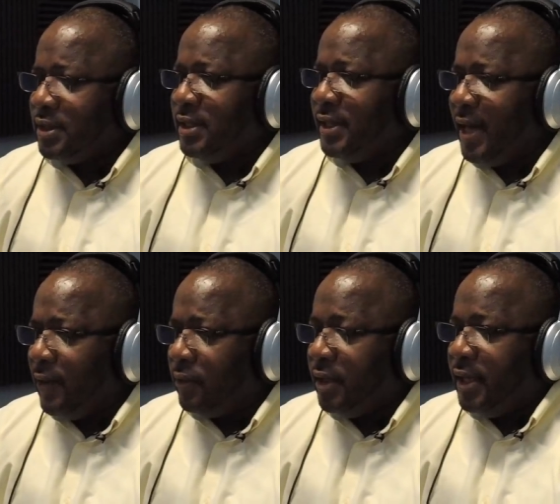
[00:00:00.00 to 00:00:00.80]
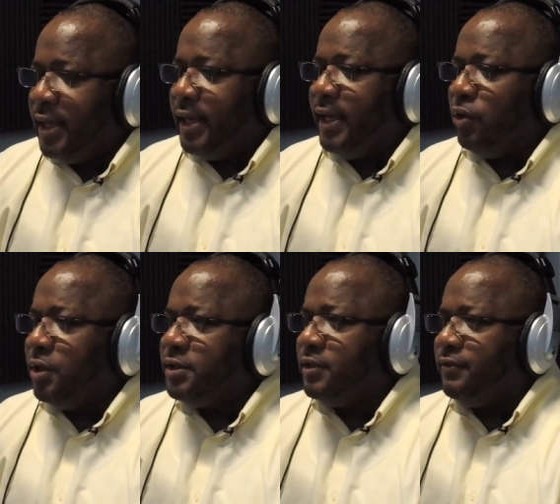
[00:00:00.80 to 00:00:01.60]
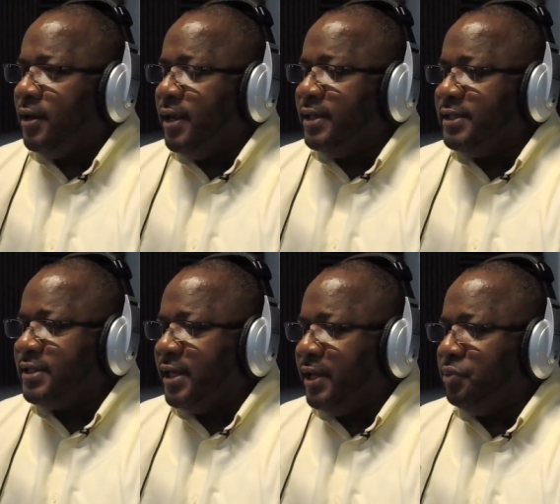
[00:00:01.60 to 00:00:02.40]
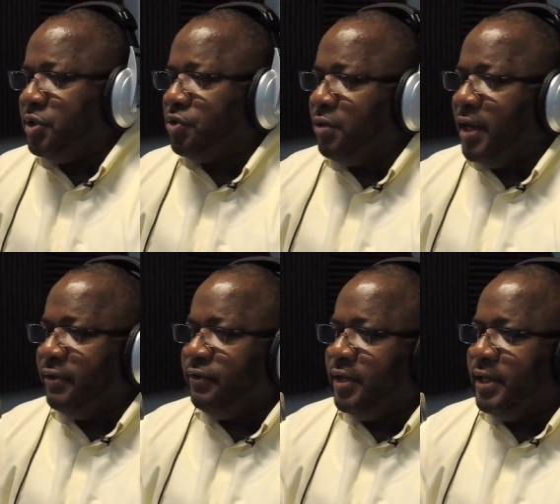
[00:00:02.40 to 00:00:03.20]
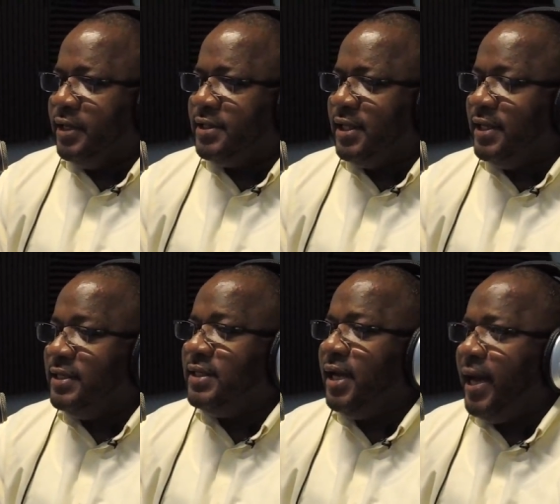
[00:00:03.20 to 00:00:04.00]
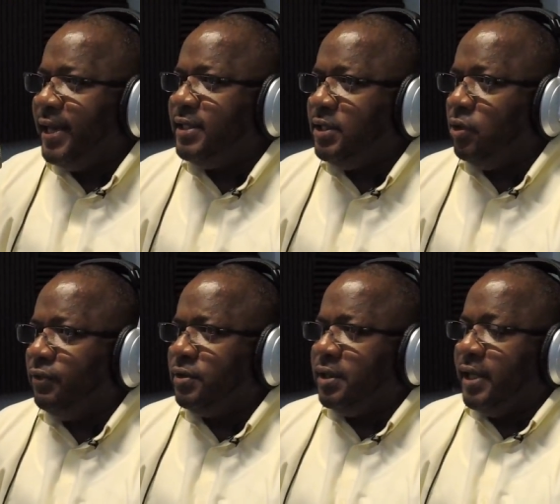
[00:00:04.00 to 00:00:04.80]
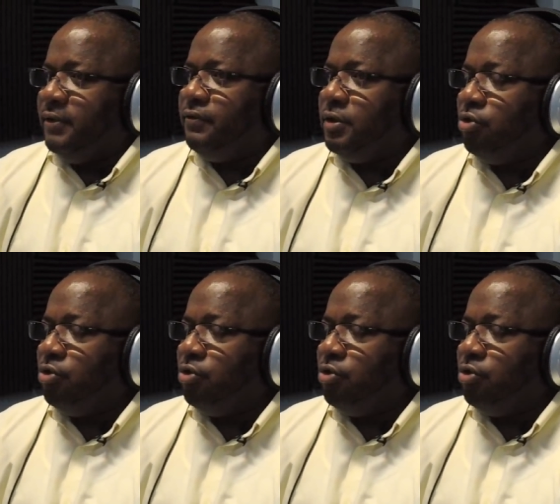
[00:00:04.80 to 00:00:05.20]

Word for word: Now, in order to understand witchcraft in its entirety, of to get a full